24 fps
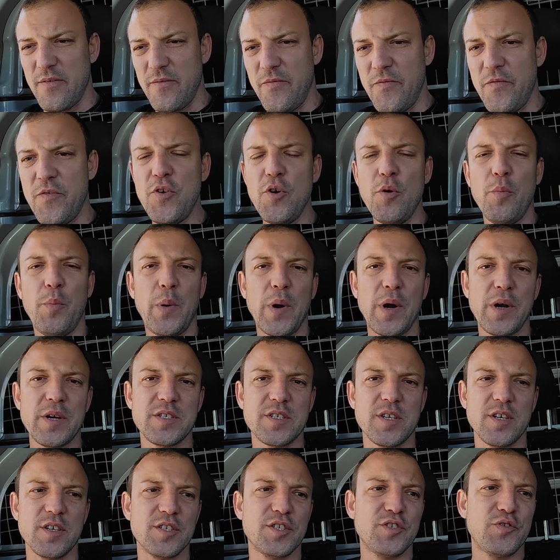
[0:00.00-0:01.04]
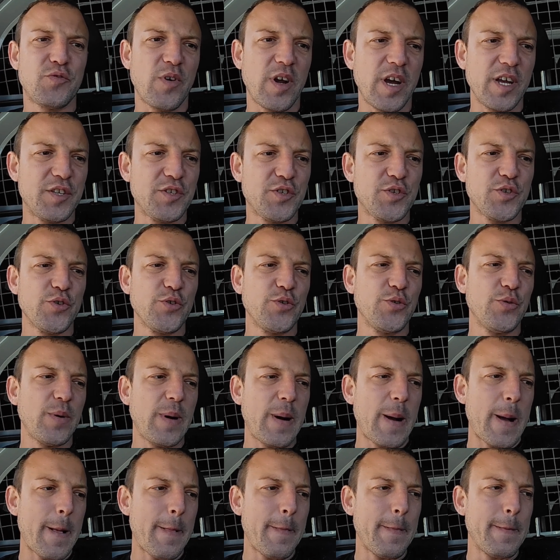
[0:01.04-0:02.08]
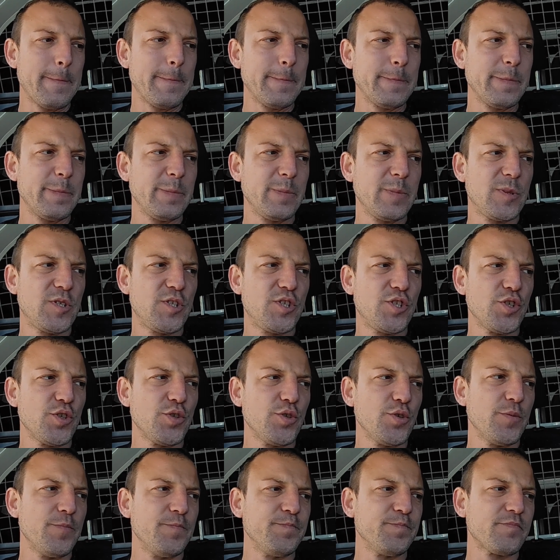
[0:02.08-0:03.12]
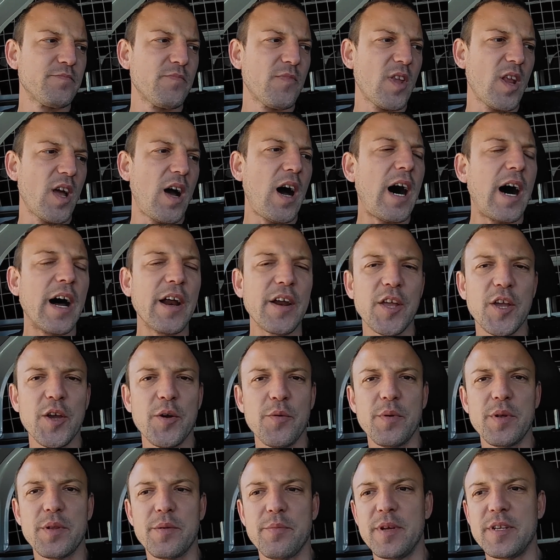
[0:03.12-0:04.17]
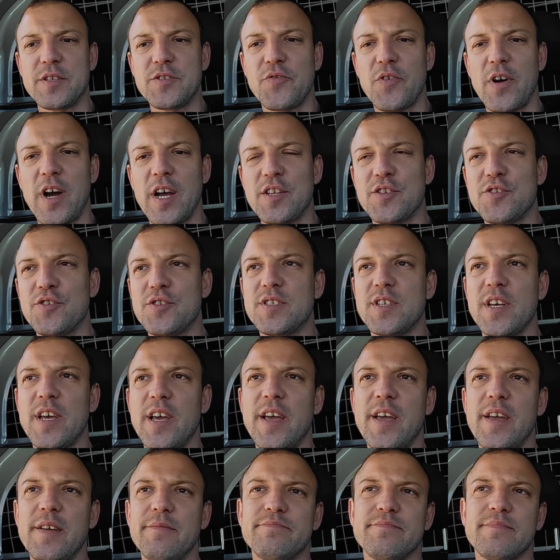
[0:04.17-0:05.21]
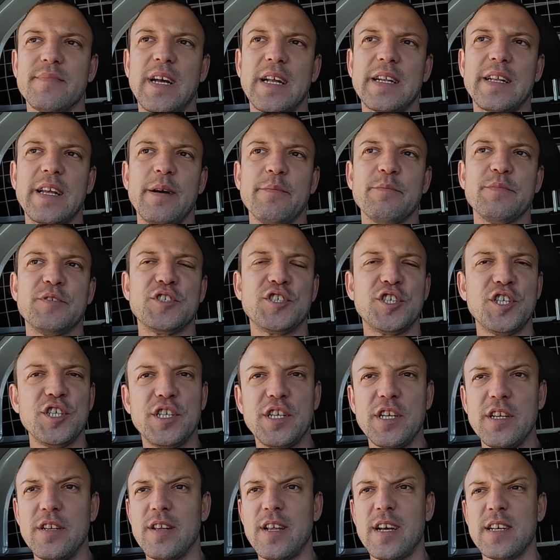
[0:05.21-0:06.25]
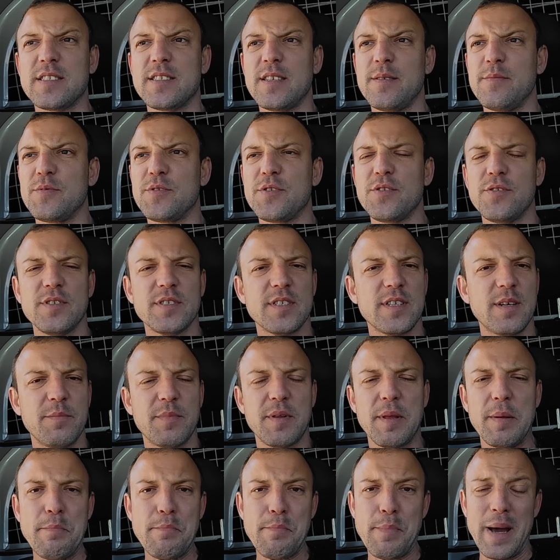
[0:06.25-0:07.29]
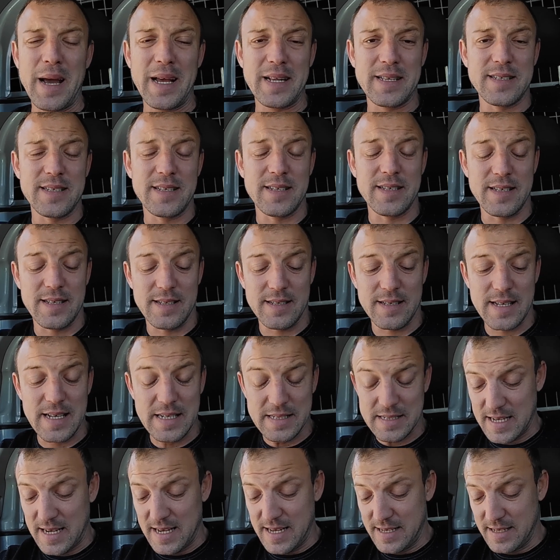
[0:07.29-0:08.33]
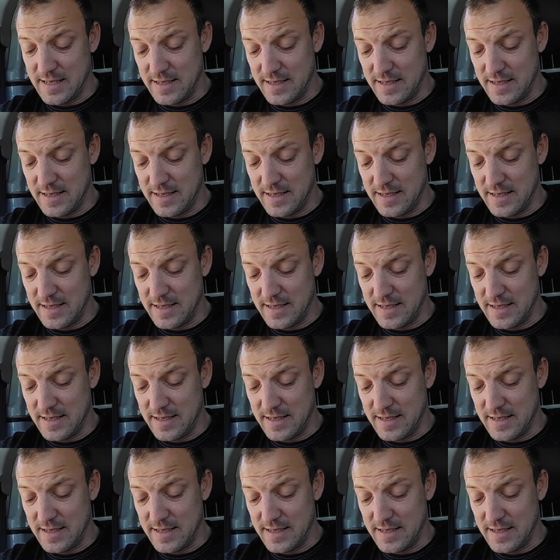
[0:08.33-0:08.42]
few persons try to argue with me, try to say that I'm cheating, that I'm doing something bad and that kind.